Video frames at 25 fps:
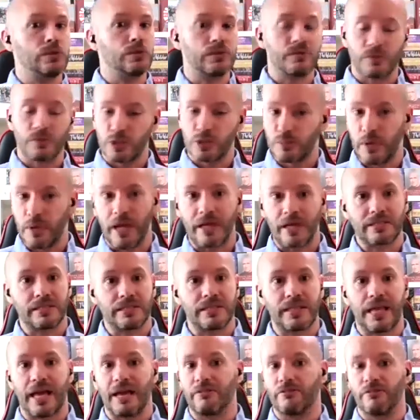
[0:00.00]
you can respond
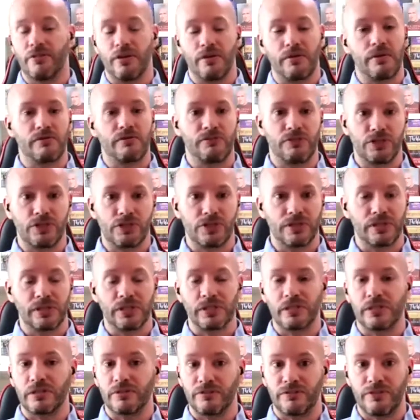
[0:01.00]
to that very
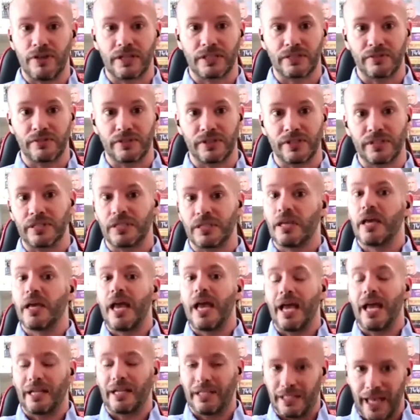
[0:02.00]
efficiently and effectively
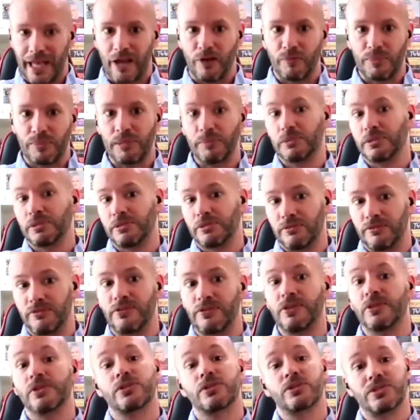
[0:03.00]
and allow people to
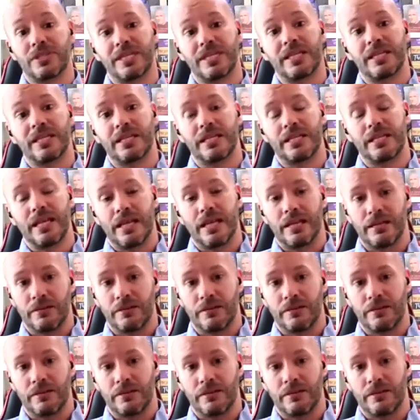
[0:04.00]
feel seen and